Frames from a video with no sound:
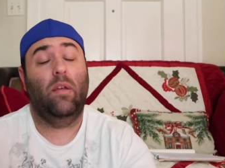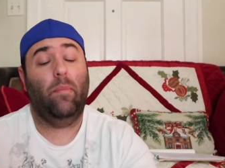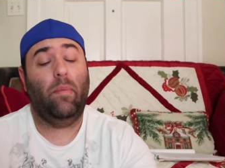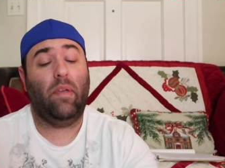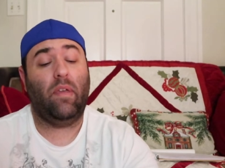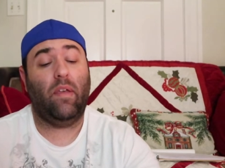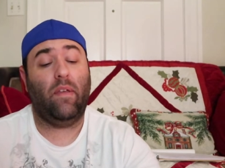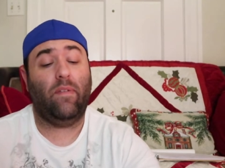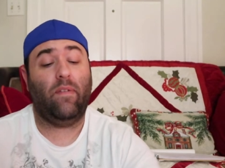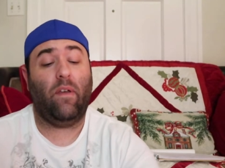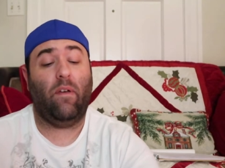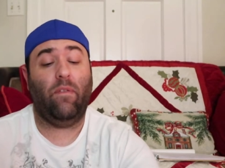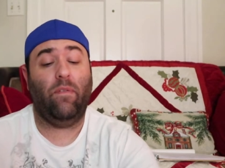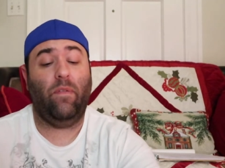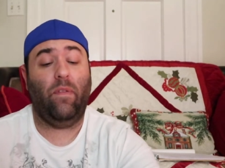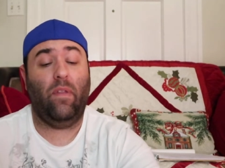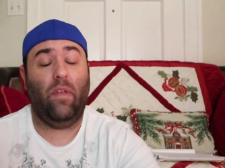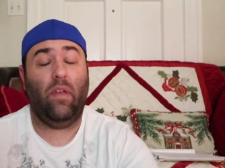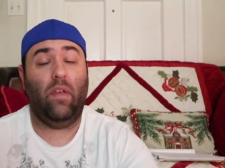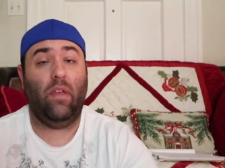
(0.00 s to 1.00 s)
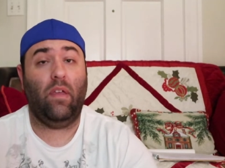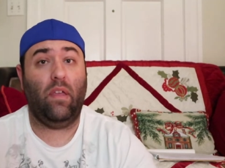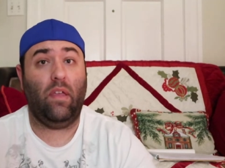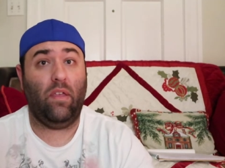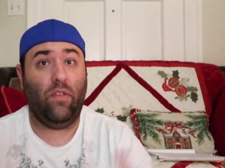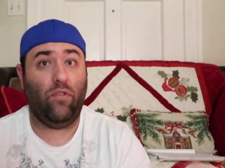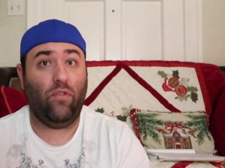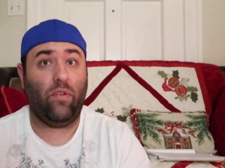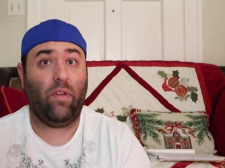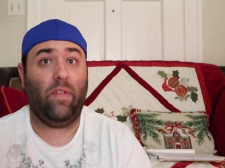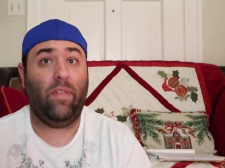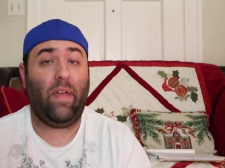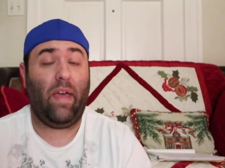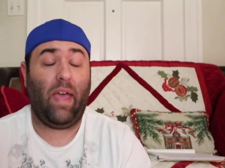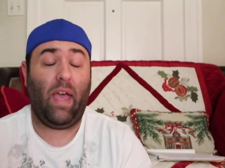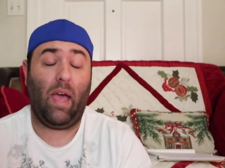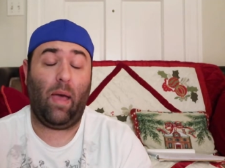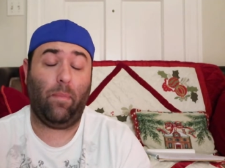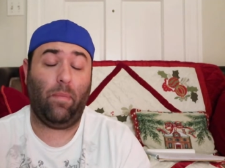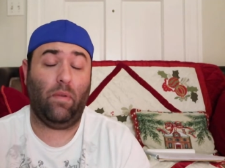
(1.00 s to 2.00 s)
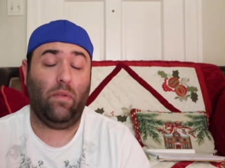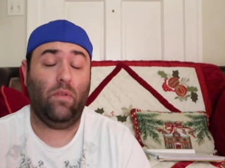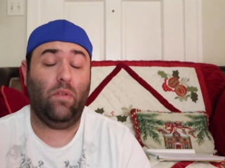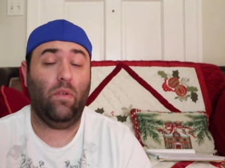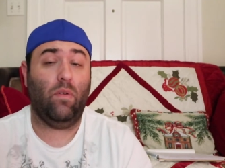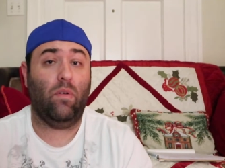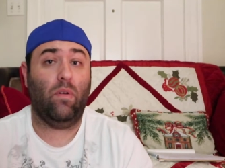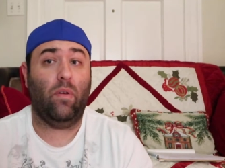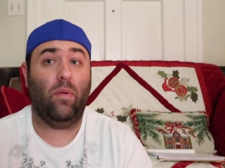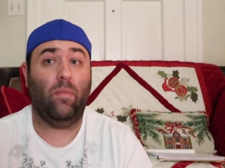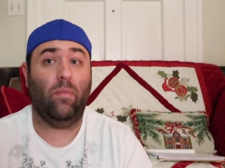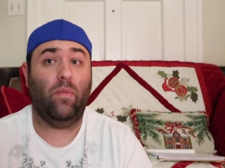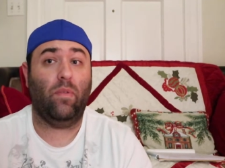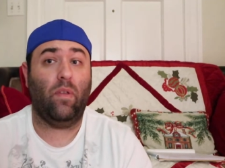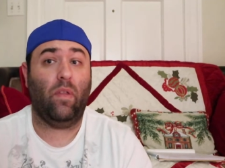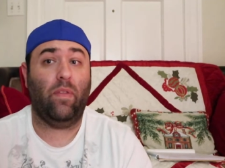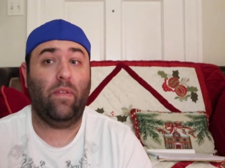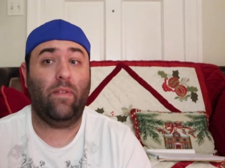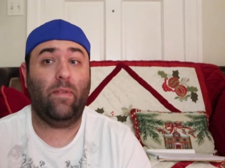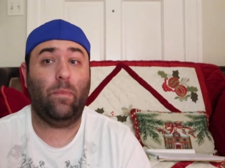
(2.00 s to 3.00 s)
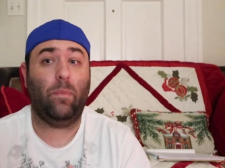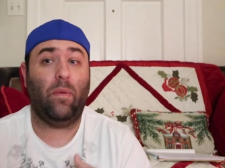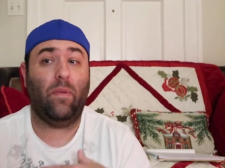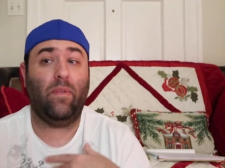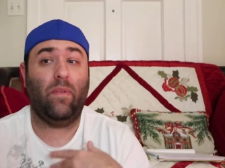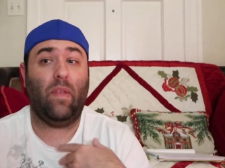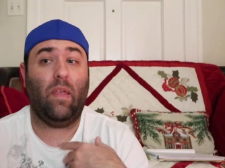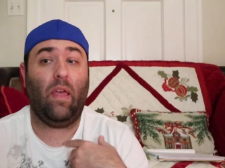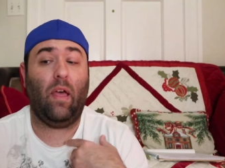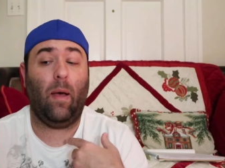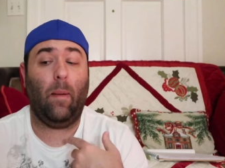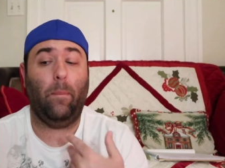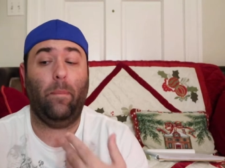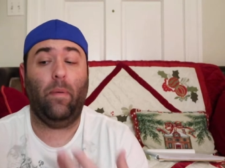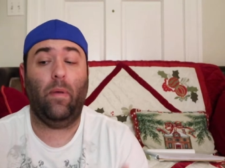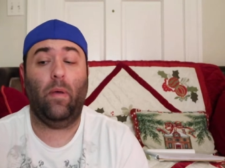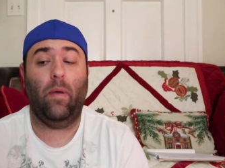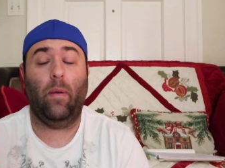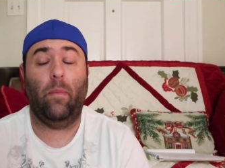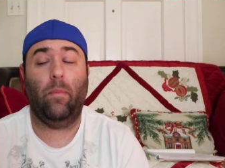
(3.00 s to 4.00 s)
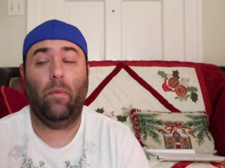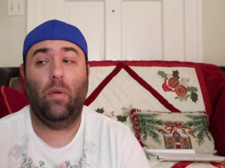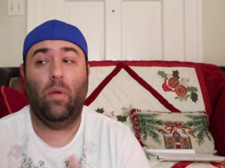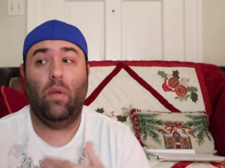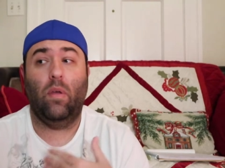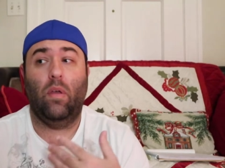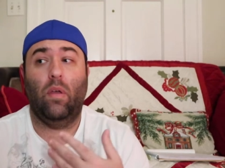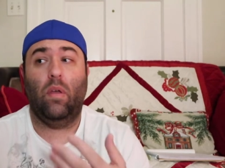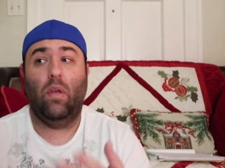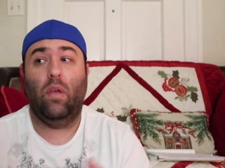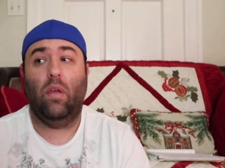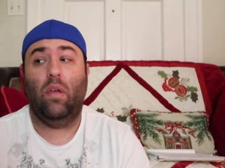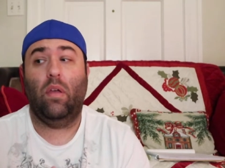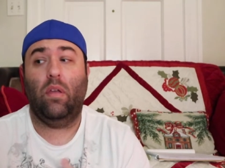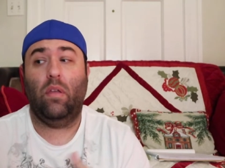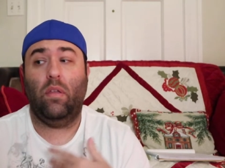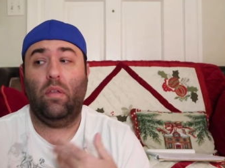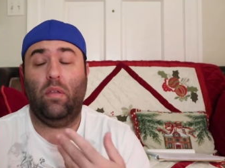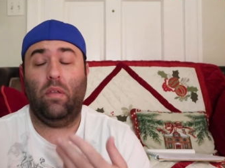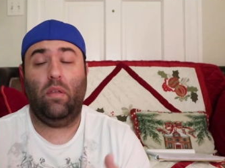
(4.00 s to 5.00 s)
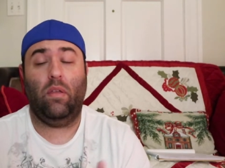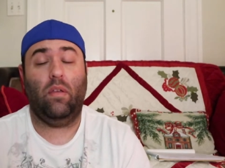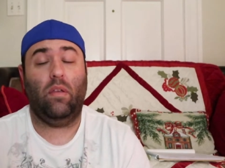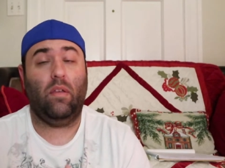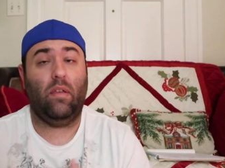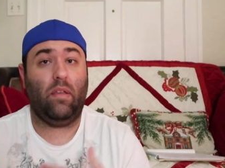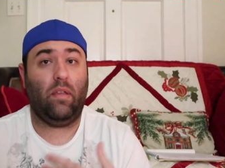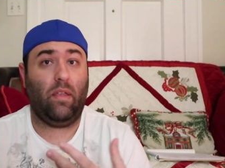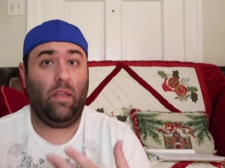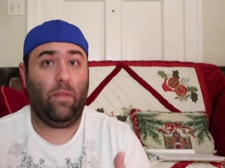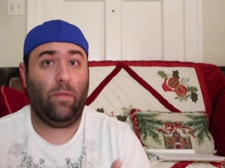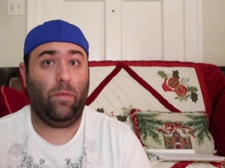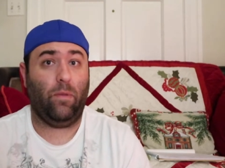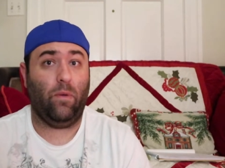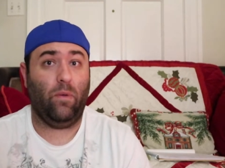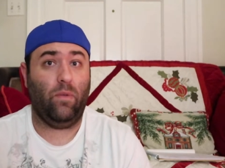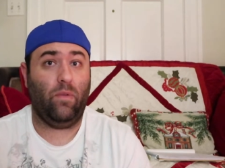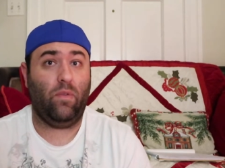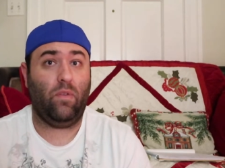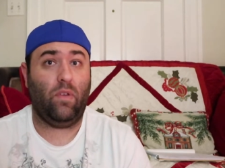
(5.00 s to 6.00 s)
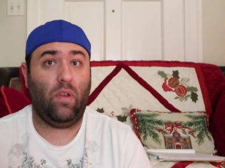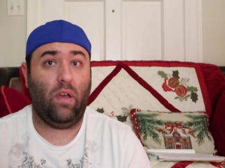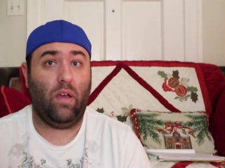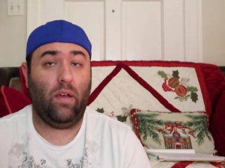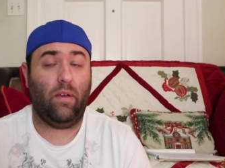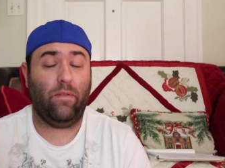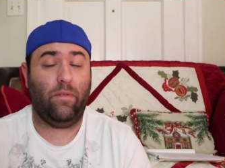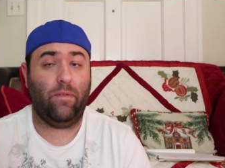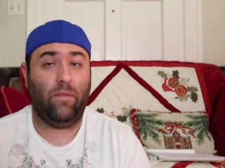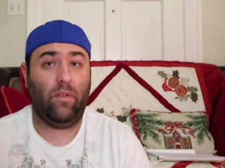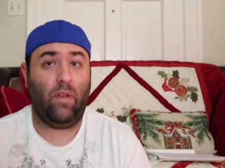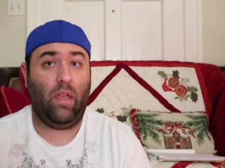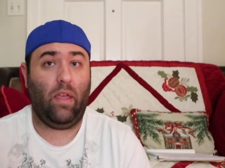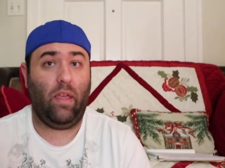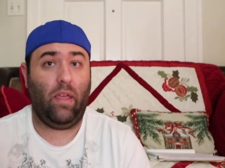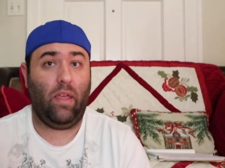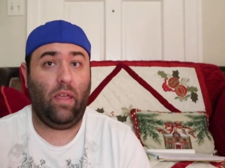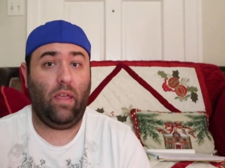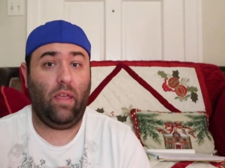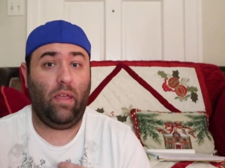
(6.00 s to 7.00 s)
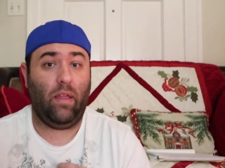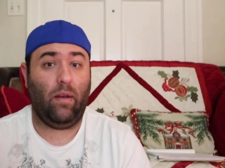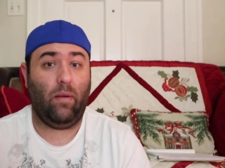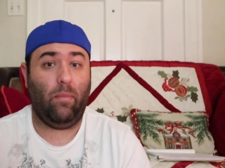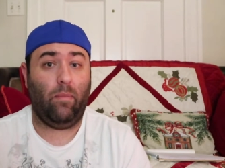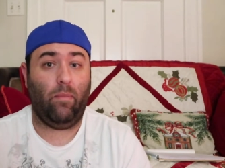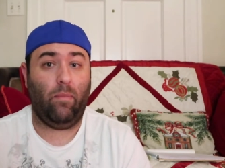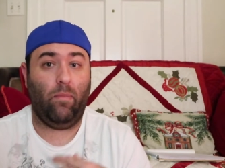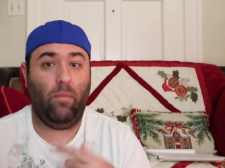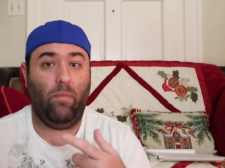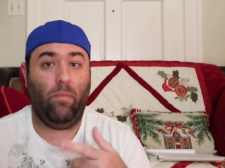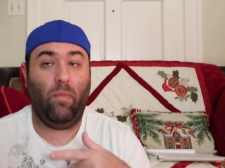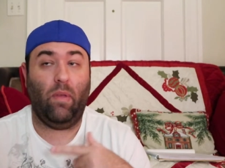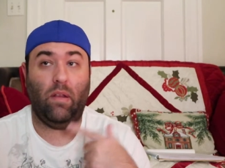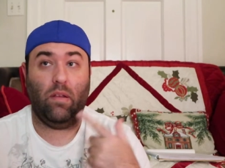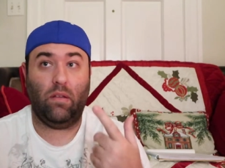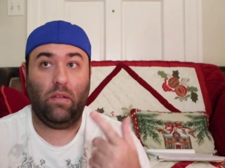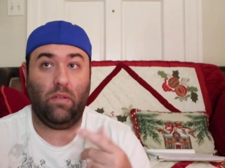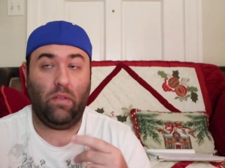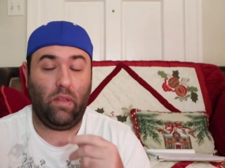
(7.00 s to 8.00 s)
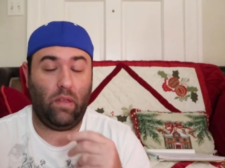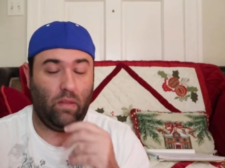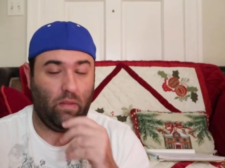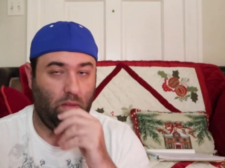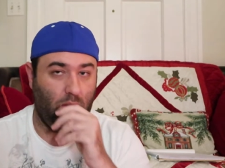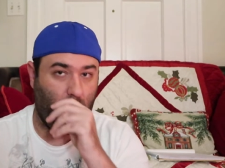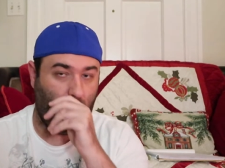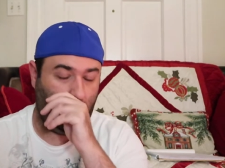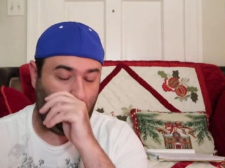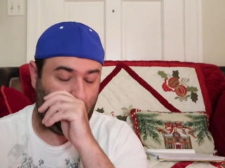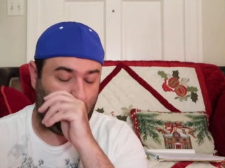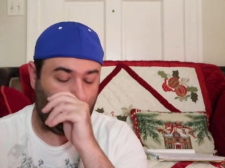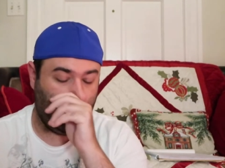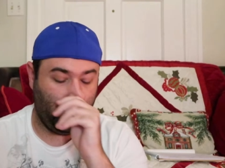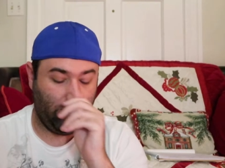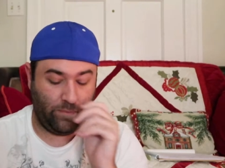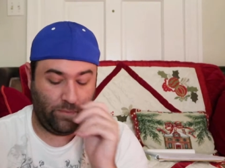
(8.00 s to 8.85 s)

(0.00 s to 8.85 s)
because of the injury that happened to him. So this is supposed to help them get through stuff, and mentally at least.